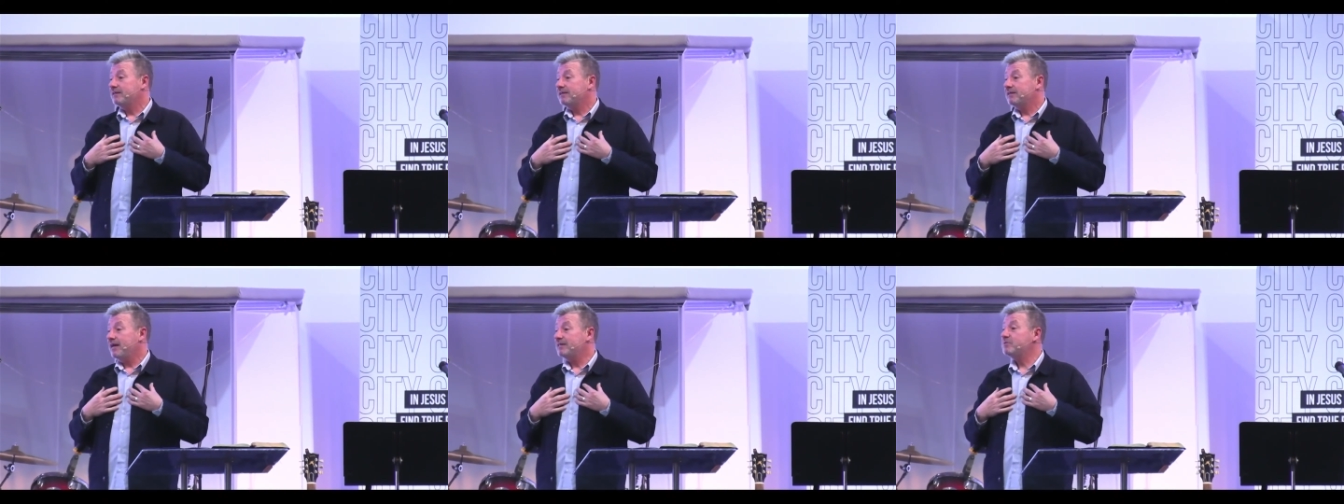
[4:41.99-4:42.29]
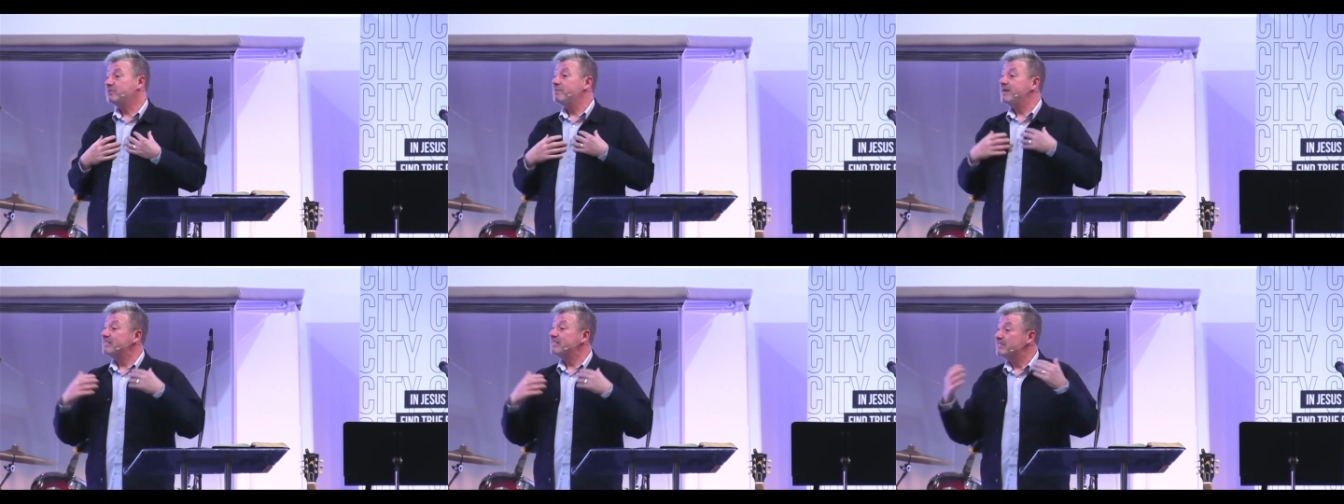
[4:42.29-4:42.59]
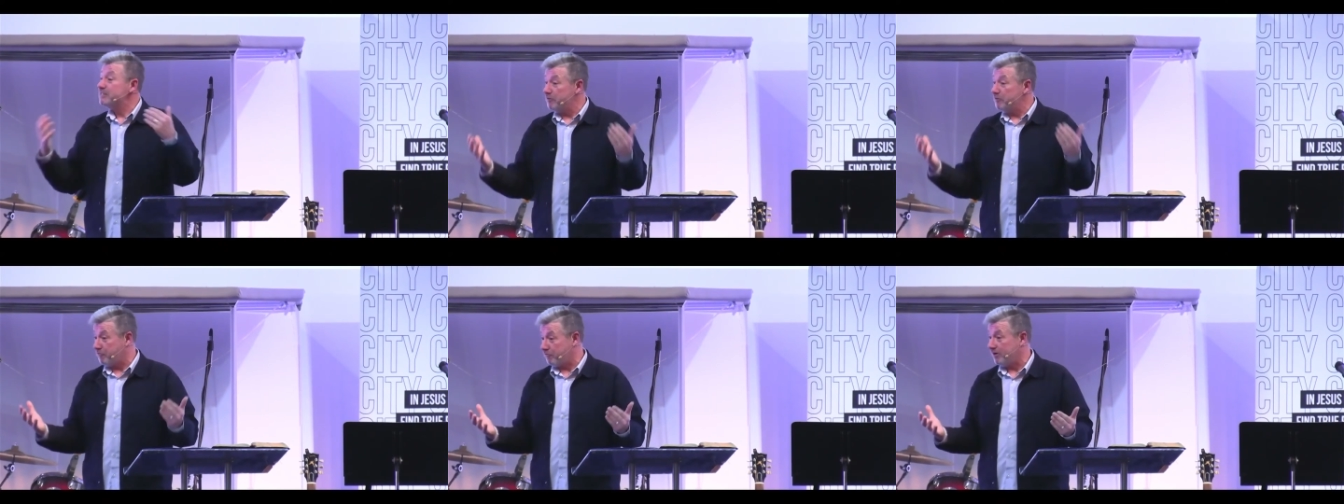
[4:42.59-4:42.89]
has made a
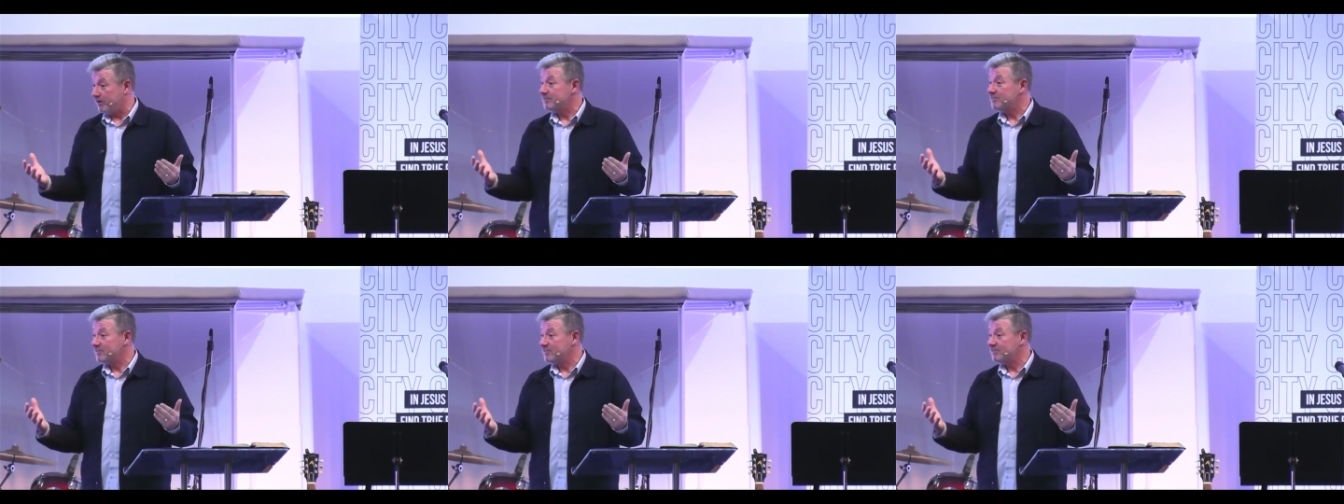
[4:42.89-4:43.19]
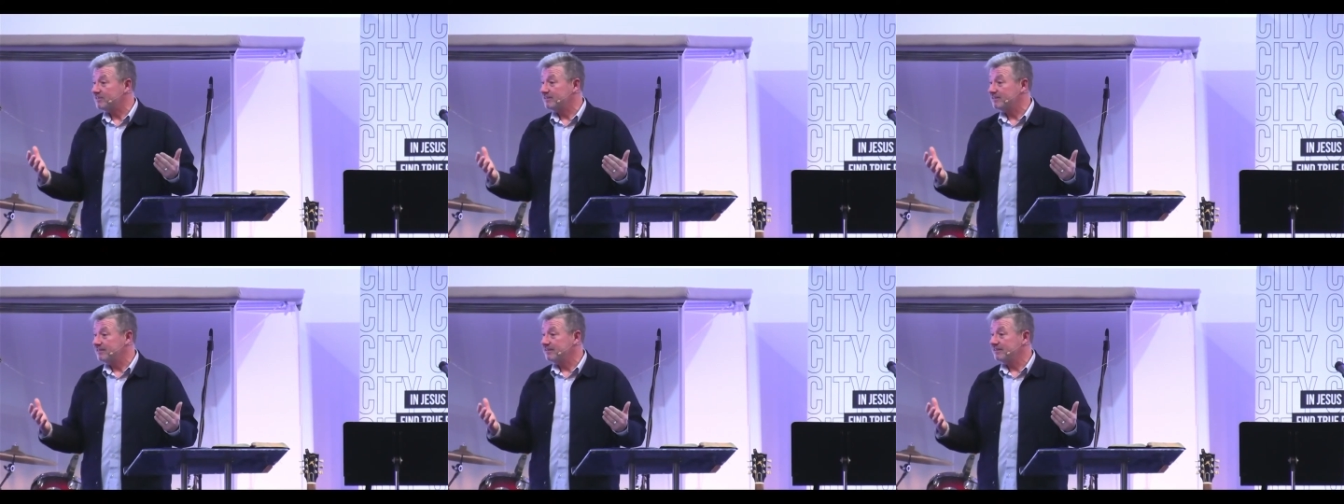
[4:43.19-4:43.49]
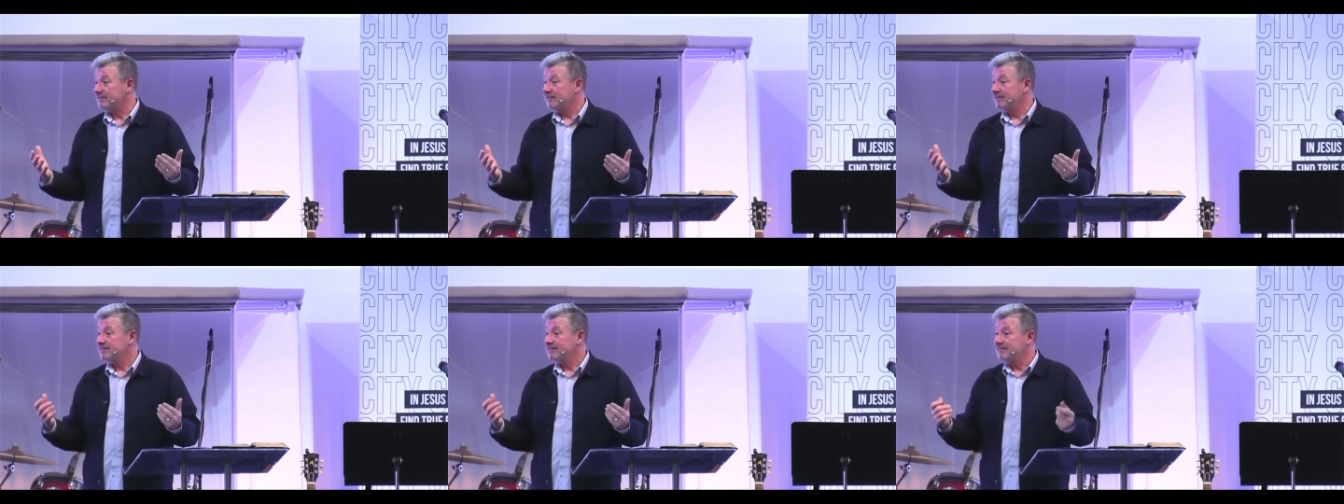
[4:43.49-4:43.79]
difference,
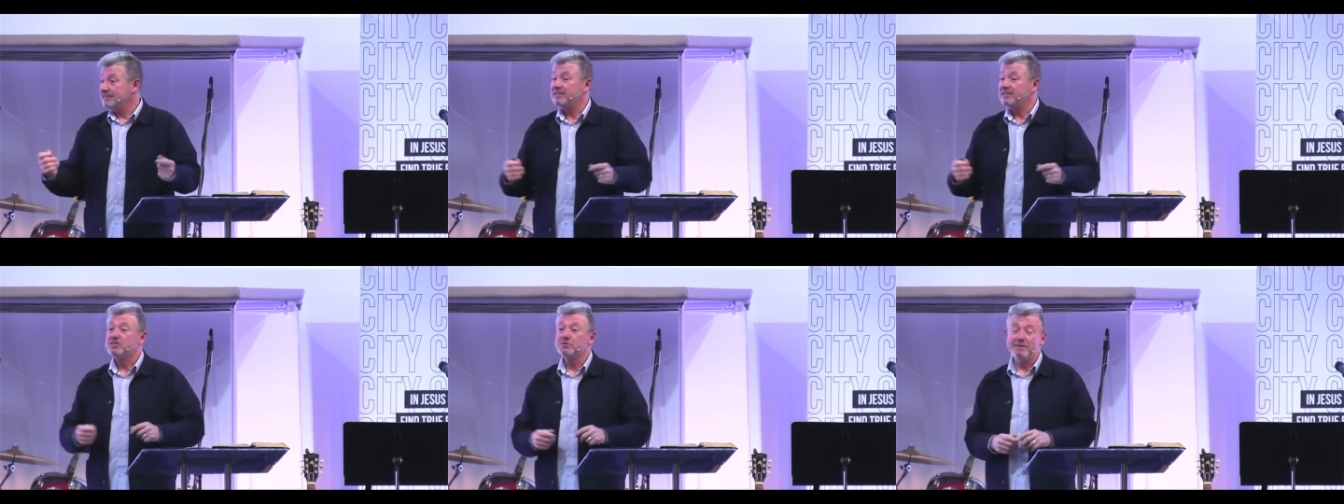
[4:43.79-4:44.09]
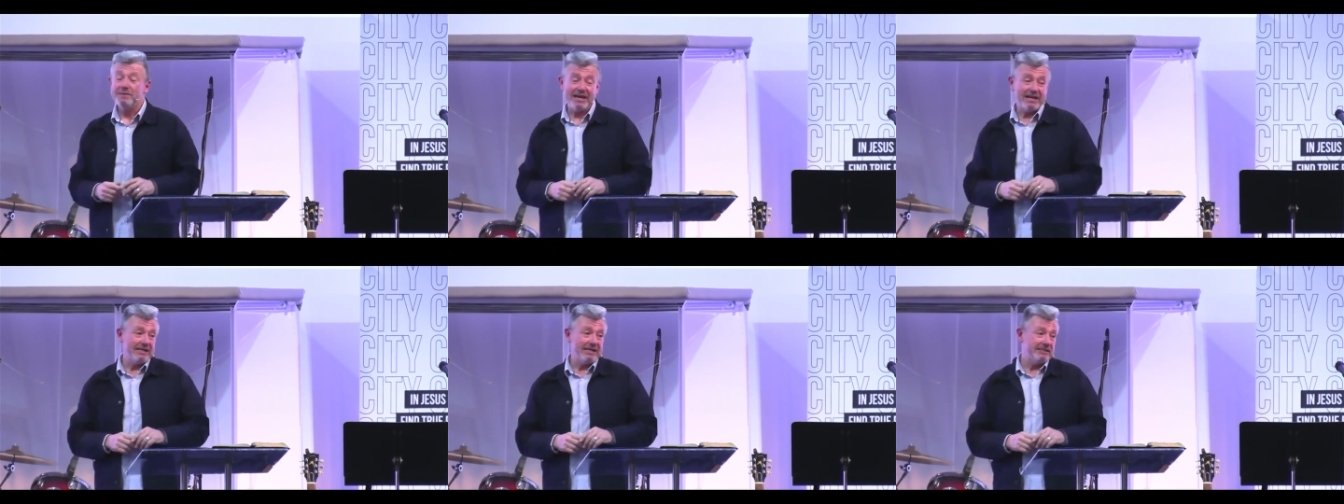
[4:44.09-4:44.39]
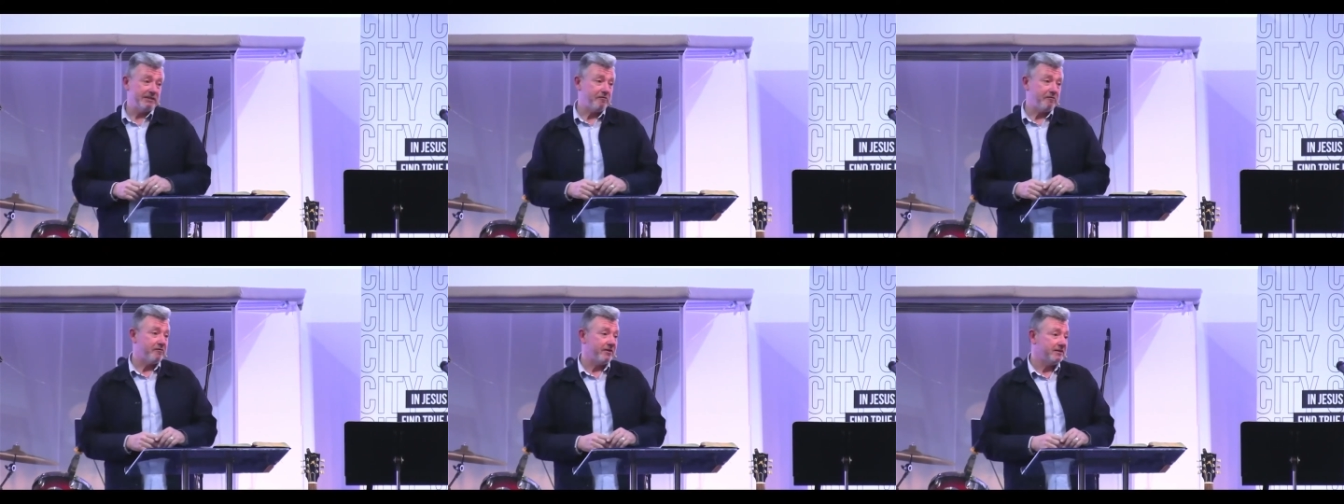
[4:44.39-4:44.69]
does make a
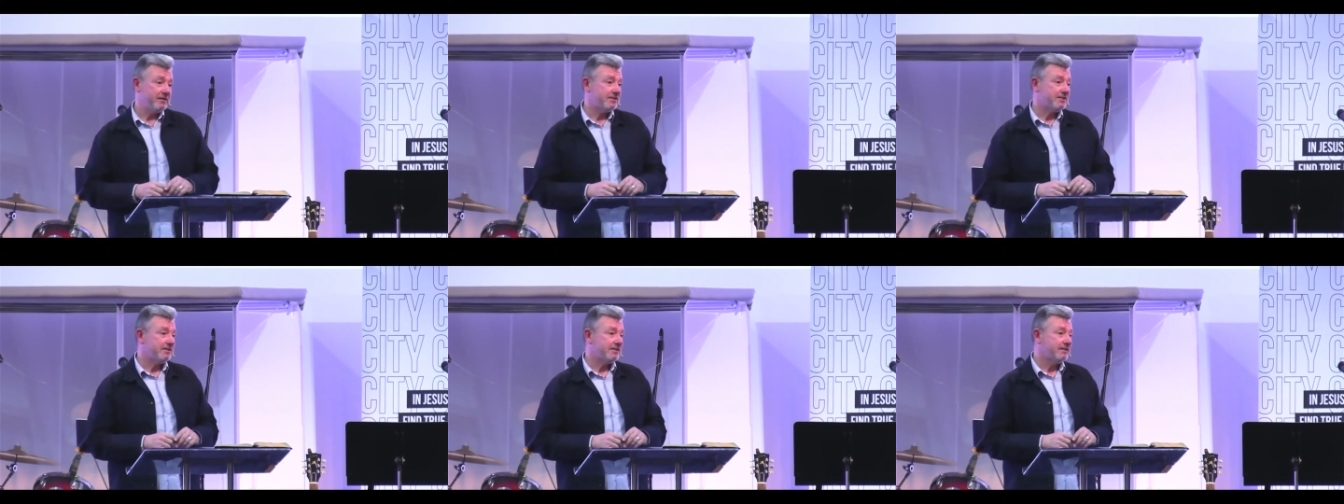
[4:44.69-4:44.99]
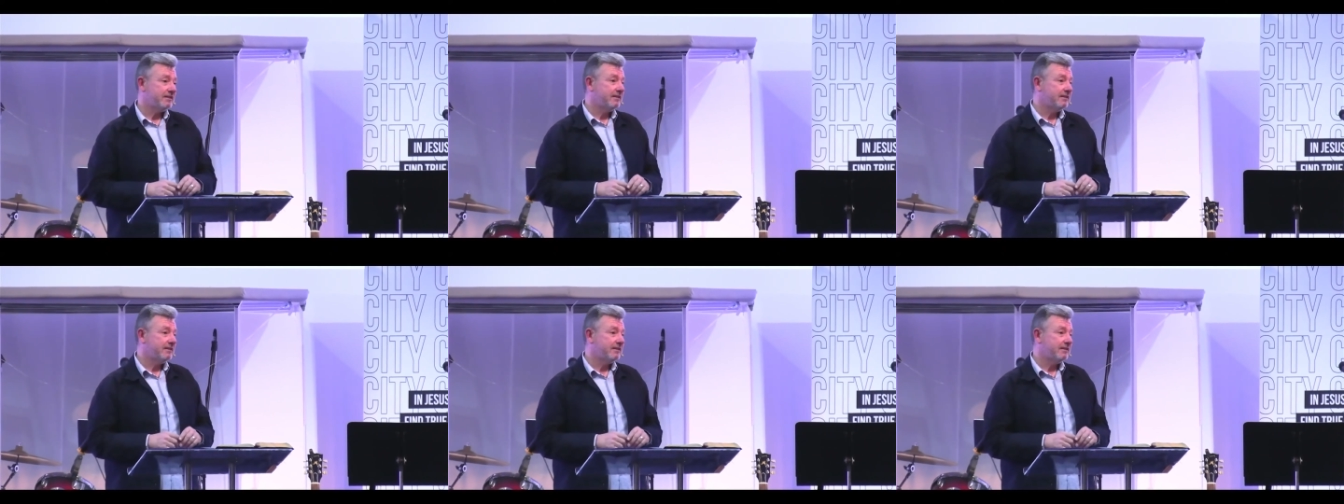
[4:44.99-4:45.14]
difference.